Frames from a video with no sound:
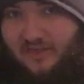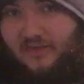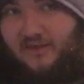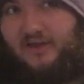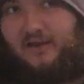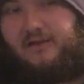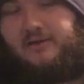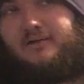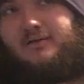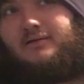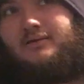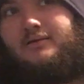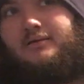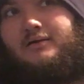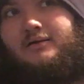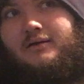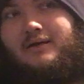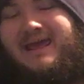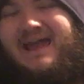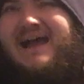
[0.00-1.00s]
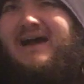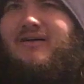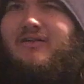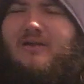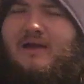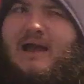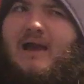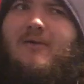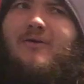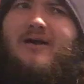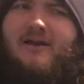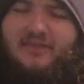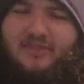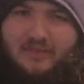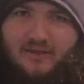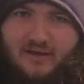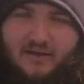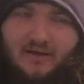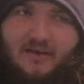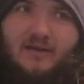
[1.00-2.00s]
think, how I
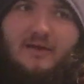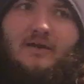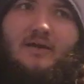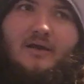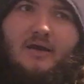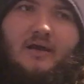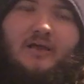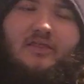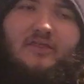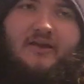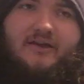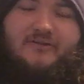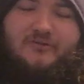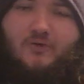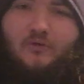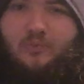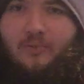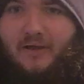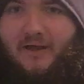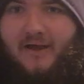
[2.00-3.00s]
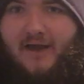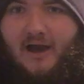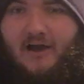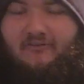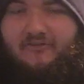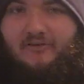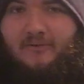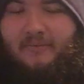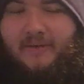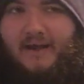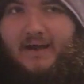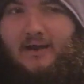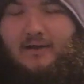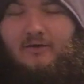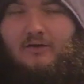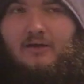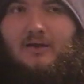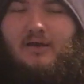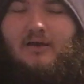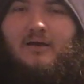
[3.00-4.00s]
think things will play out from
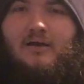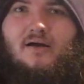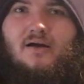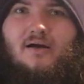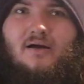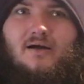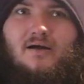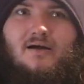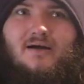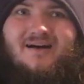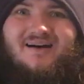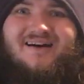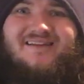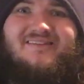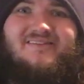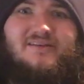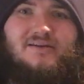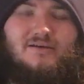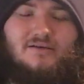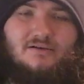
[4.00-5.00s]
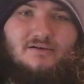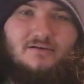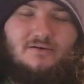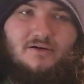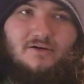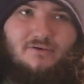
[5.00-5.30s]
now until